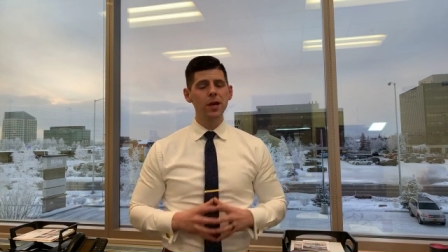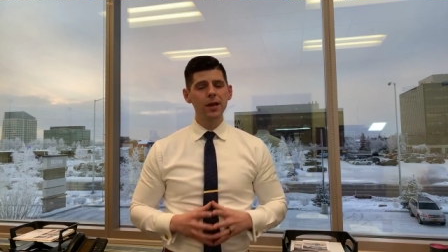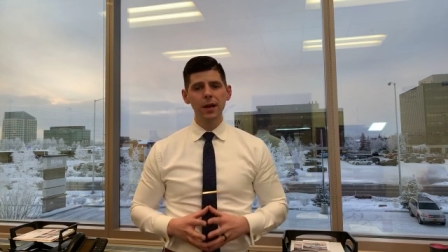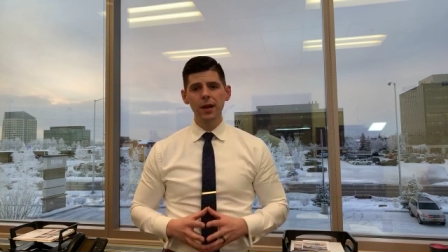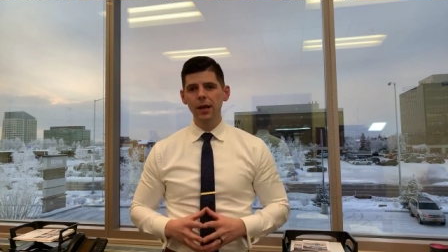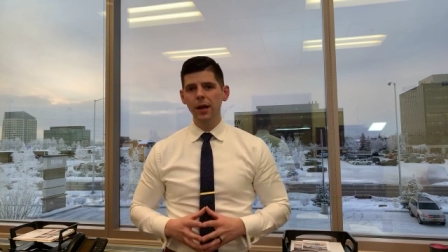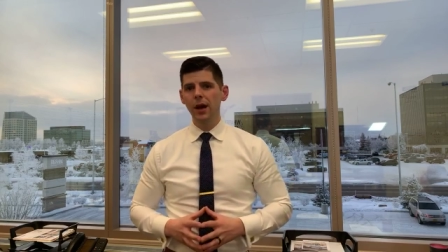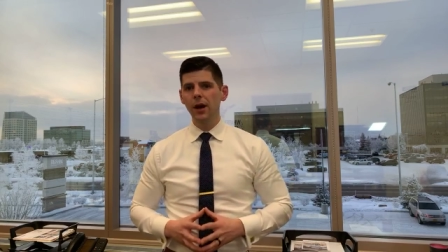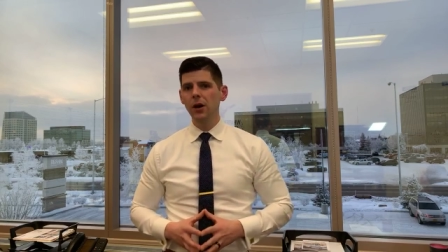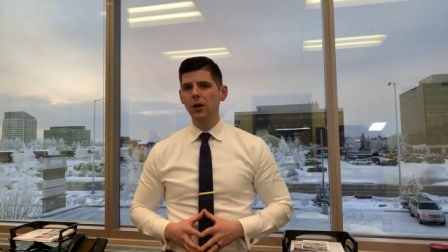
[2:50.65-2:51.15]
we
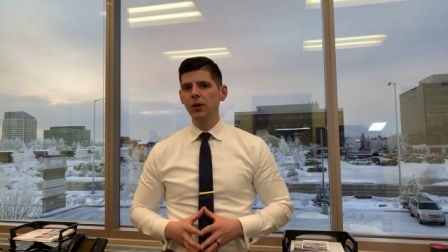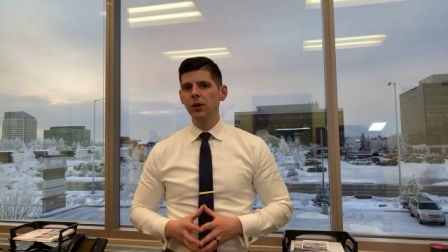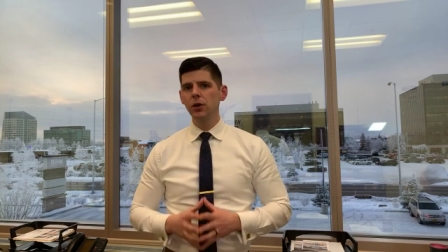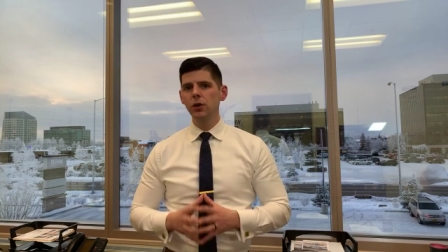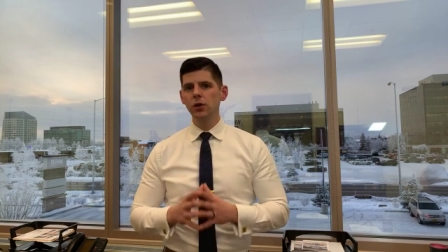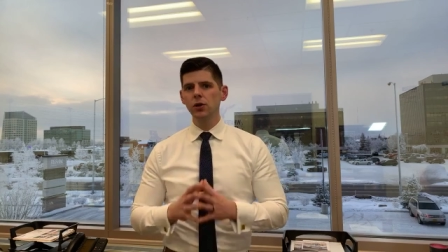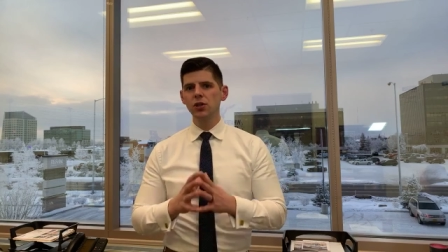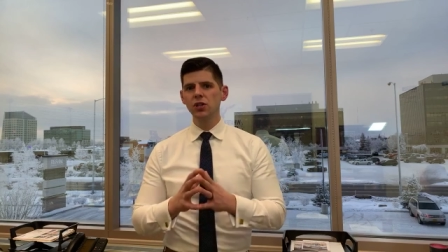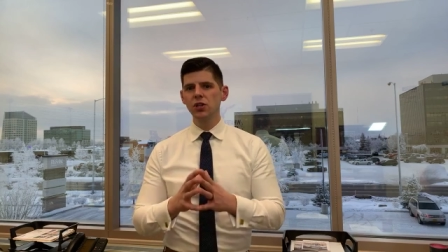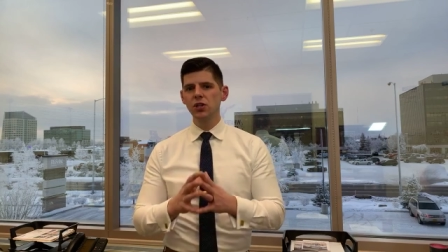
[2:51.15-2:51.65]
need to
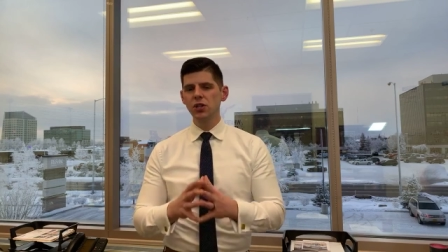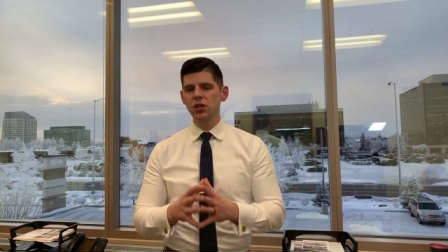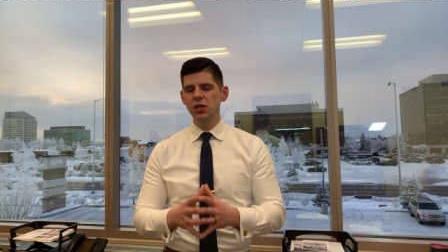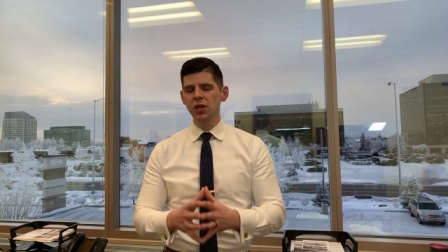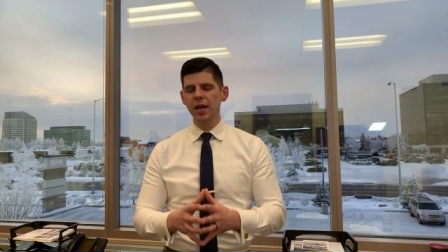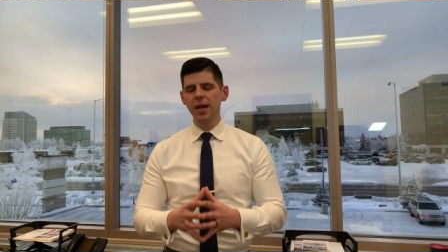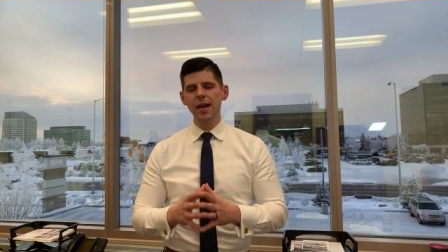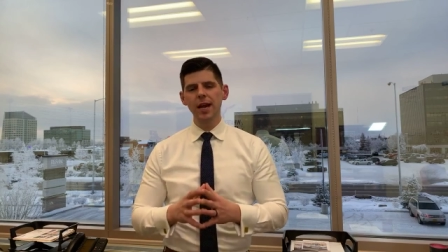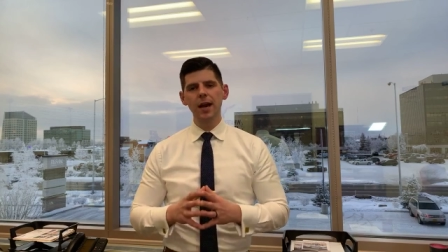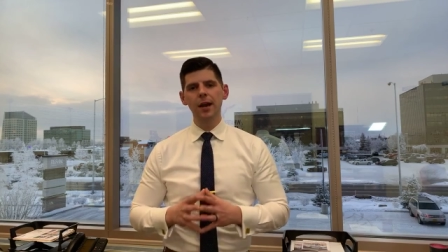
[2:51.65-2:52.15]

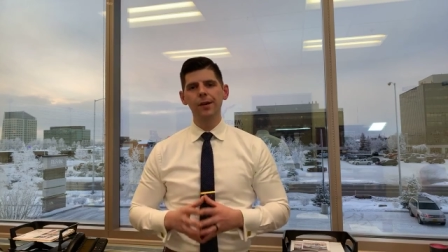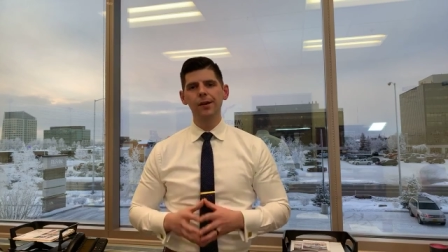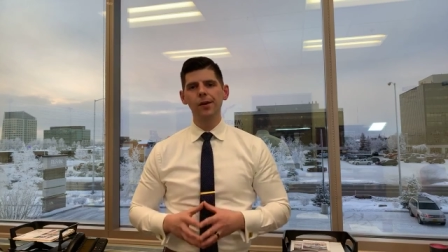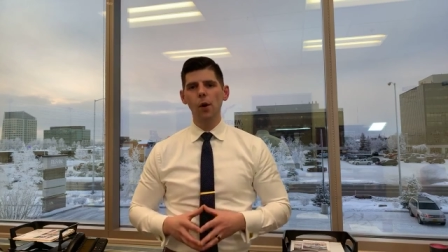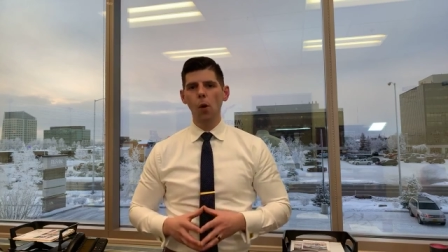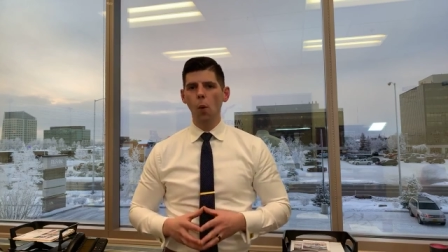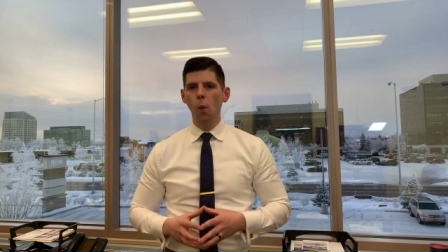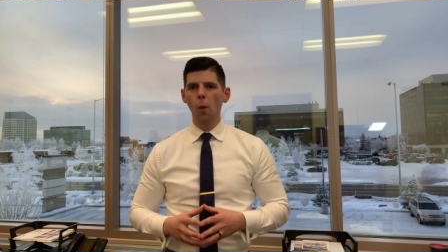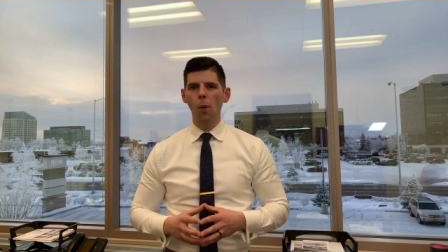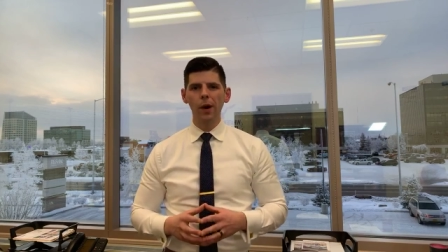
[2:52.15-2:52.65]

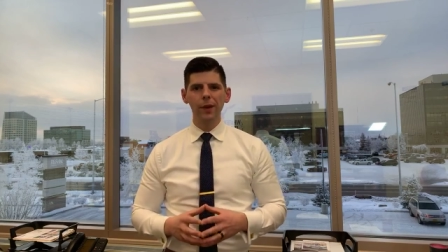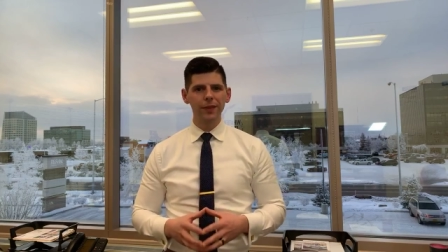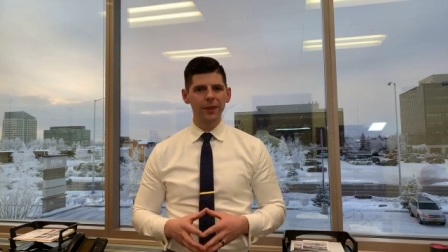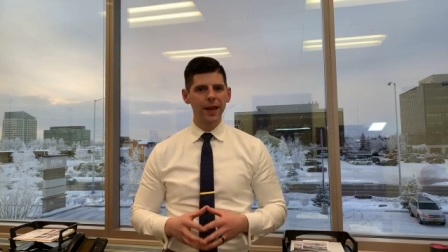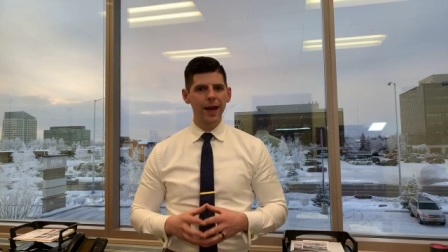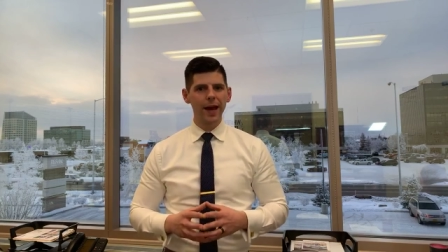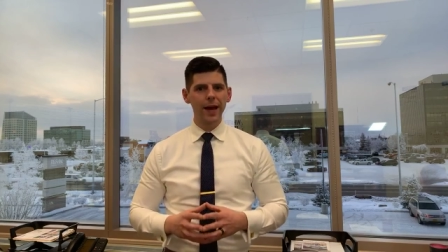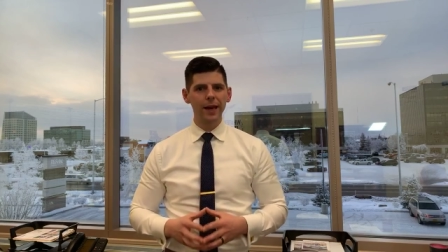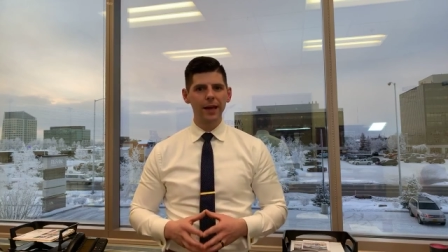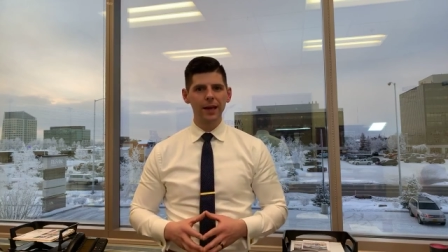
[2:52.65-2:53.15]
understand what
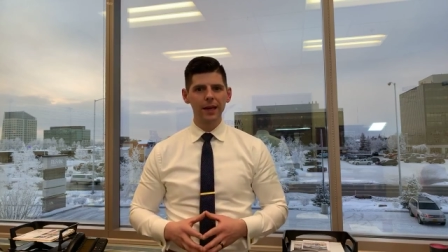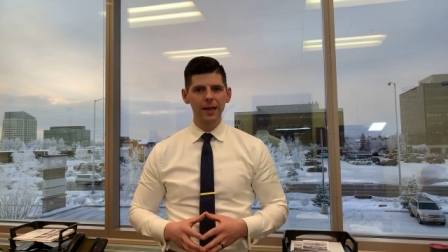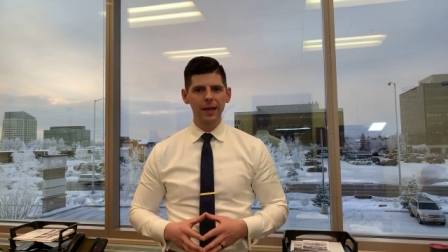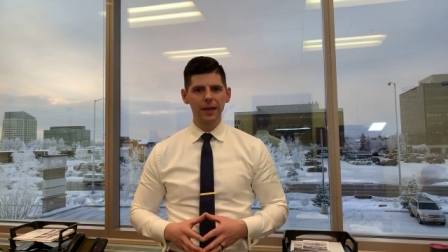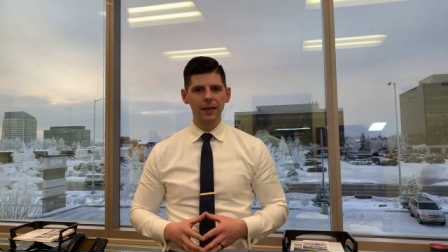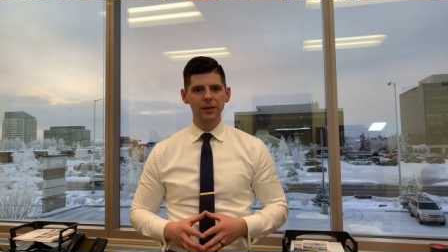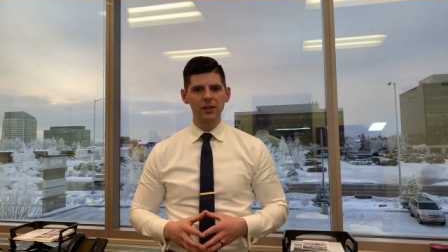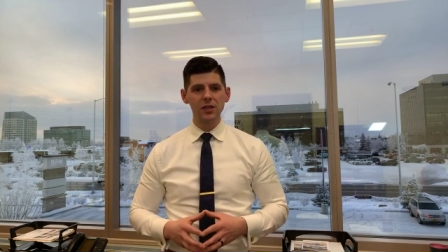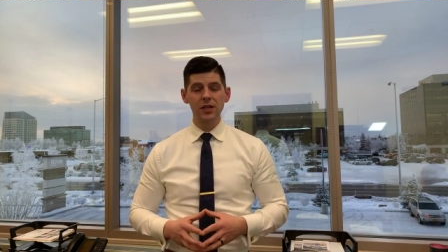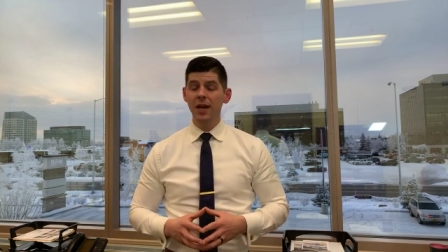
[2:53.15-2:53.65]
that
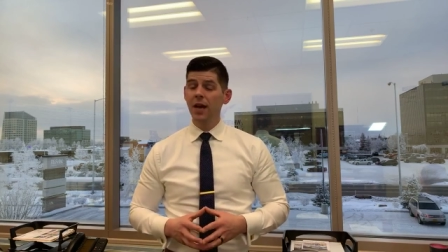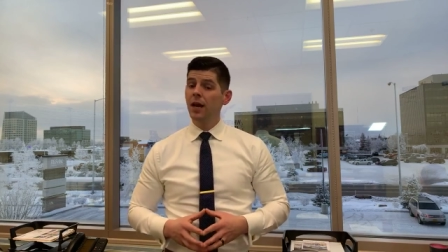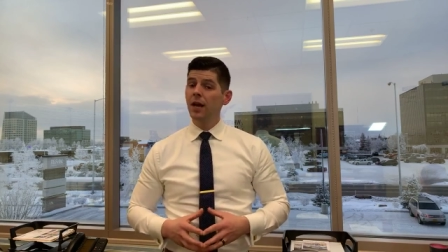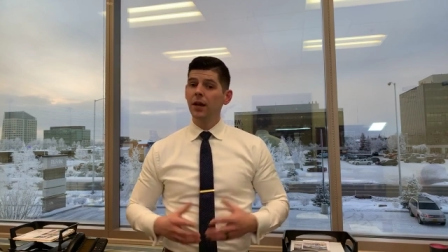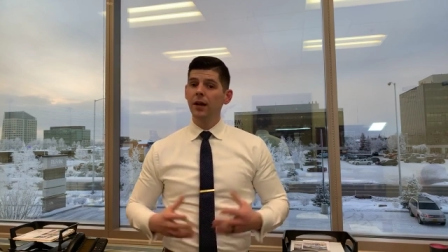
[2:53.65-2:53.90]
is.